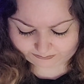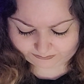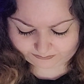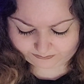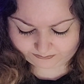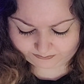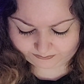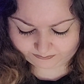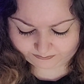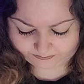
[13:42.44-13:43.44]

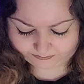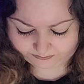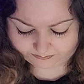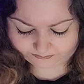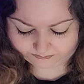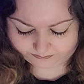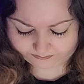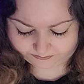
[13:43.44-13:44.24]
[no speech]